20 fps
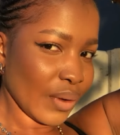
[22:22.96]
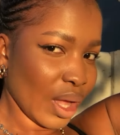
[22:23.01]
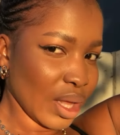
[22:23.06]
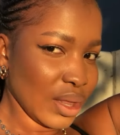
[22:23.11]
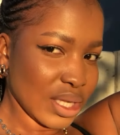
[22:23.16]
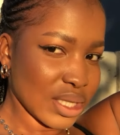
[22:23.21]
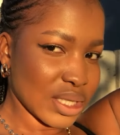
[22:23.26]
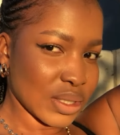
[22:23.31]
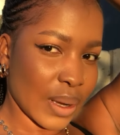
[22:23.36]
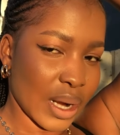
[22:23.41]

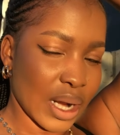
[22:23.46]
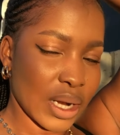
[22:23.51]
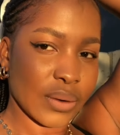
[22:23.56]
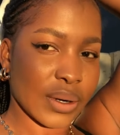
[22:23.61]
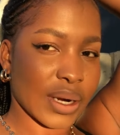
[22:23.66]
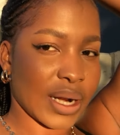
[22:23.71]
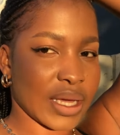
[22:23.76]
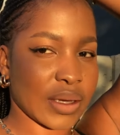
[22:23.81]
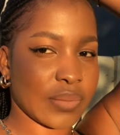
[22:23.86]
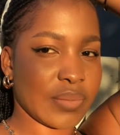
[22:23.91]
and this is what i
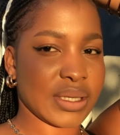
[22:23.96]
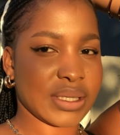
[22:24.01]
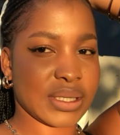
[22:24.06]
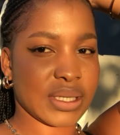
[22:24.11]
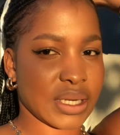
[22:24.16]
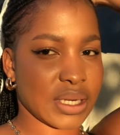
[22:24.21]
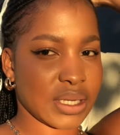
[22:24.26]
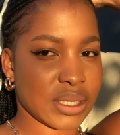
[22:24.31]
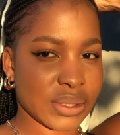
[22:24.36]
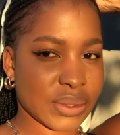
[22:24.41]
look like
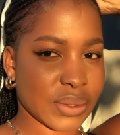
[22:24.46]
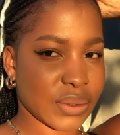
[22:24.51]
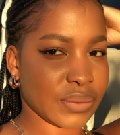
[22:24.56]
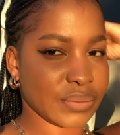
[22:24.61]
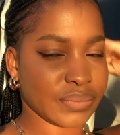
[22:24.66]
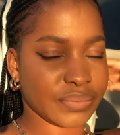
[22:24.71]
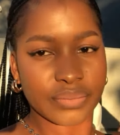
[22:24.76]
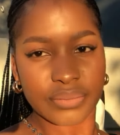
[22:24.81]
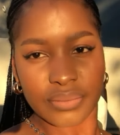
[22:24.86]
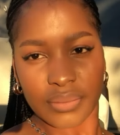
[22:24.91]
basically so
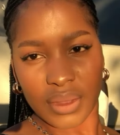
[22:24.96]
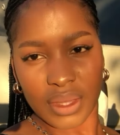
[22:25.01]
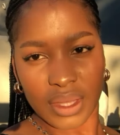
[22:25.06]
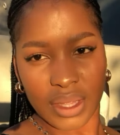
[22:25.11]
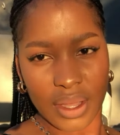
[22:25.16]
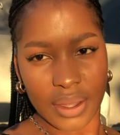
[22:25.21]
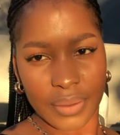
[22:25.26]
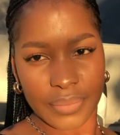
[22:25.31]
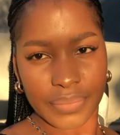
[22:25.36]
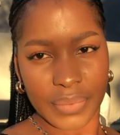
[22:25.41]

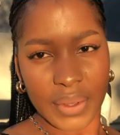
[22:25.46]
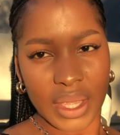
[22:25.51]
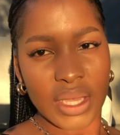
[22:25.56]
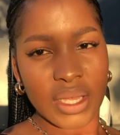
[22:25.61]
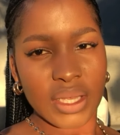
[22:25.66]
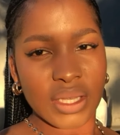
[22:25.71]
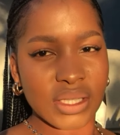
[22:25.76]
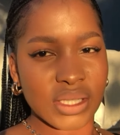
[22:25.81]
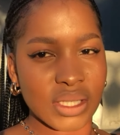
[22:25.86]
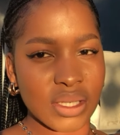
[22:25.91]
yeah
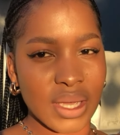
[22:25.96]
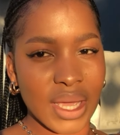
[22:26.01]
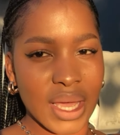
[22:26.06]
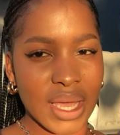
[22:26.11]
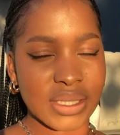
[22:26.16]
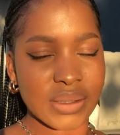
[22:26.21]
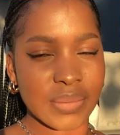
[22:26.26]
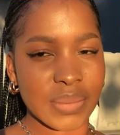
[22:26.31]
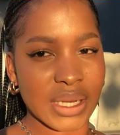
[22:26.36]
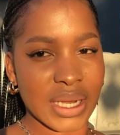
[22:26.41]
see you
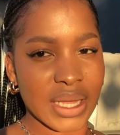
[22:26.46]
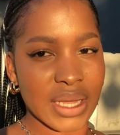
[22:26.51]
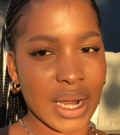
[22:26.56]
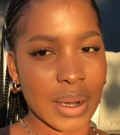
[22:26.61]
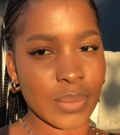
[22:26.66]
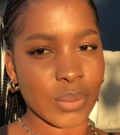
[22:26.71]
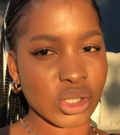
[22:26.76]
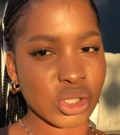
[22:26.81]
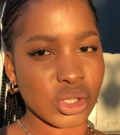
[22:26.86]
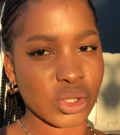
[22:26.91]
guys a bit later
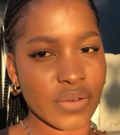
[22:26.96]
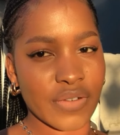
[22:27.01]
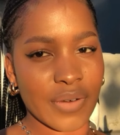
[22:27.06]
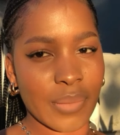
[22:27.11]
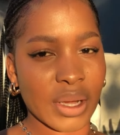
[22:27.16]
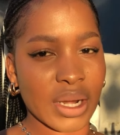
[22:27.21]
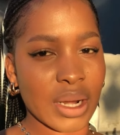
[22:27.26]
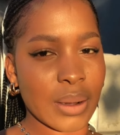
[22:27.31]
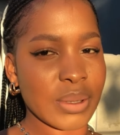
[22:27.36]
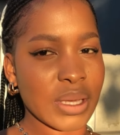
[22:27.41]
i'm not sure if
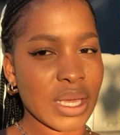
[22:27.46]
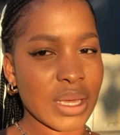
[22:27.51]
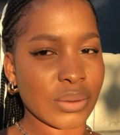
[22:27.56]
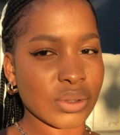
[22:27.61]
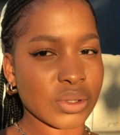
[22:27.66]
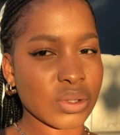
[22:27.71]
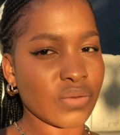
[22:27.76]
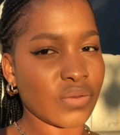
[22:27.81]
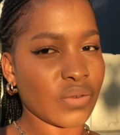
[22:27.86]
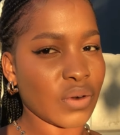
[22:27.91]
i'm gonna be
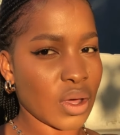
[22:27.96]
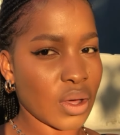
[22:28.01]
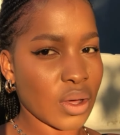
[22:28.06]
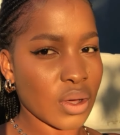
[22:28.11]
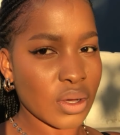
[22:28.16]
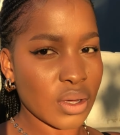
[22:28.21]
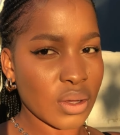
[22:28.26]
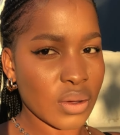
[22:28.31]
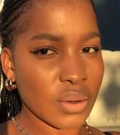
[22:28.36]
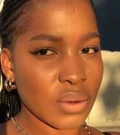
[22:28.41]
able to
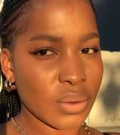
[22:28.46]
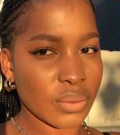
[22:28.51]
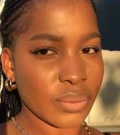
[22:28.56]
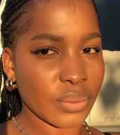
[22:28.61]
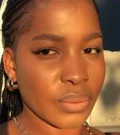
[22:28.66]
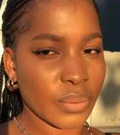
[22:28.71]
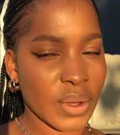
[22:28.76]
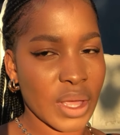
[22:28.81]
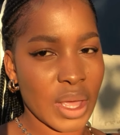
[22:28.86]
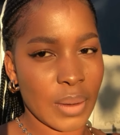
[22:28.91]
vlog
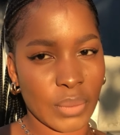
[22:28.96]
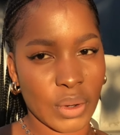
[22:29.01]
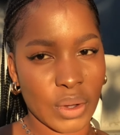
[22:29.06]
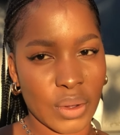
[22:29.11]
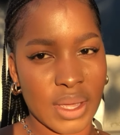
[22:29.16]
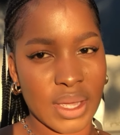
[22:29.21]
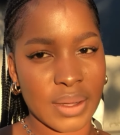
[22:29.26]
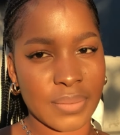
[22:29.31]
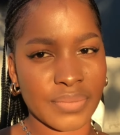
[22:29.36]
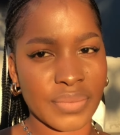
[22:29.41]
where i'm
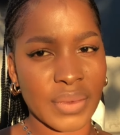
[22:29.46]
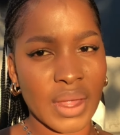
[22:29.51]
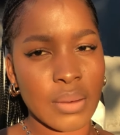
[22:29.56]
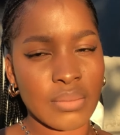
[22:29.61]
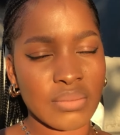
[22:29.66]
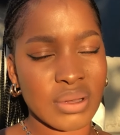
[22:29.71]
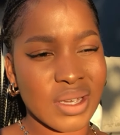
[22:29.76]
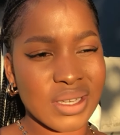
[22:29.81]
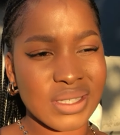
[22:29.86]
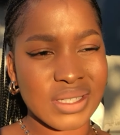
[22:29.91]
going
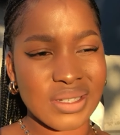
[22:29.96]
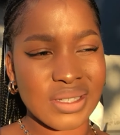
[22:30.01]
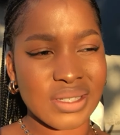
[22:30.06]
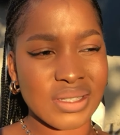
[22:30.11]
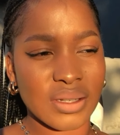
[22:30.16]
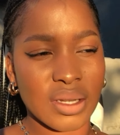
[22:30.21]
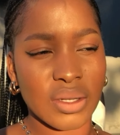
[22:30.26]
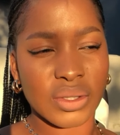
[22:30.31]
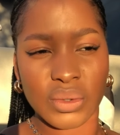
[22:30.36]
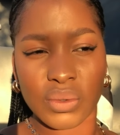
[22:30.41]
because it is
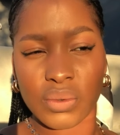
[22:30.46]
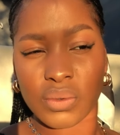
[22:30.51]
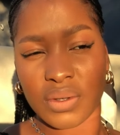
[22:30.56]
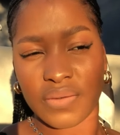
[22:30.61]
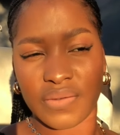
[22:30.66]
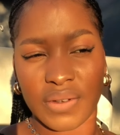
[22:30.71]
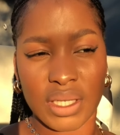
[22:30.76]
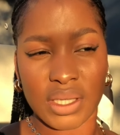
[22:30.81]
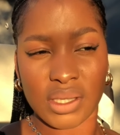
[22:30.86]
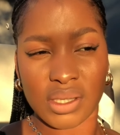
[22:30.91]
still a school
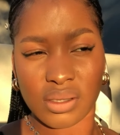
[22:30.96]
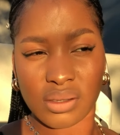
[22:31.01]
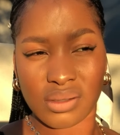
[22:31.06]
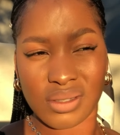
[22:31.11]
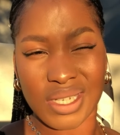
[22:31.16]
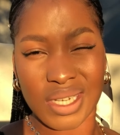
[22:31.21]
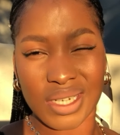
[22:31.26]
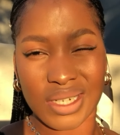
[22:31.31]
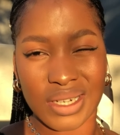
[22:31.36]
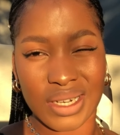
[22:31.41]
event
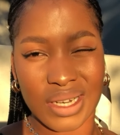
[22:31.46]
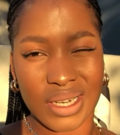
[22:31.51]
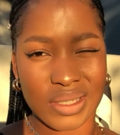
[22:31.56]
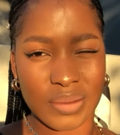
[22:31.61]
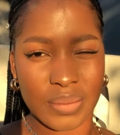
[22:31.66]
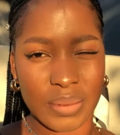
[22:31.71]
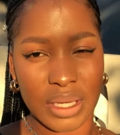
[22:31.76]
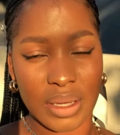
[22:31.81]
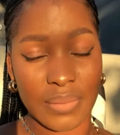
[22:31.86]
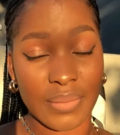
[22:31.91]
technically
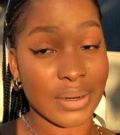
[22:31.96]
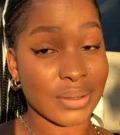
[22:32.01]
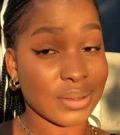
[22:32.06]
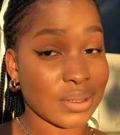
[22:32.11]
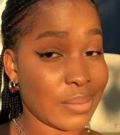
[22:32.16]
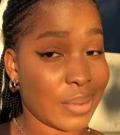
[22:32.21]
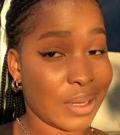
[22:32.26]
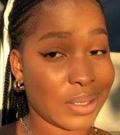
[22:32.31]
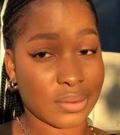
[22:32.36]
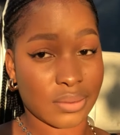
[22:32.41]
speaking but it's
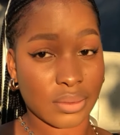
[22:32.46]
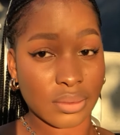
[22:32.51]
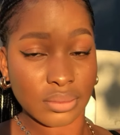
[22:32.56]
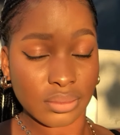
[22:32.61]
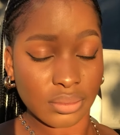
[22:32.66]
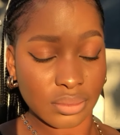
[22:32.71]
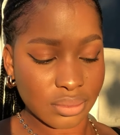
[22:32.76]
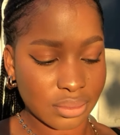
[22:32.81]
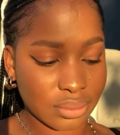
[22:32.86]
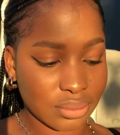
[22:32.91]
not my
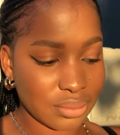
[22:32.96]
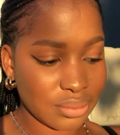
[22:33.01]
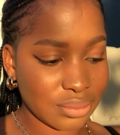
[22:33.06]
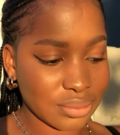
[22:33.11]
school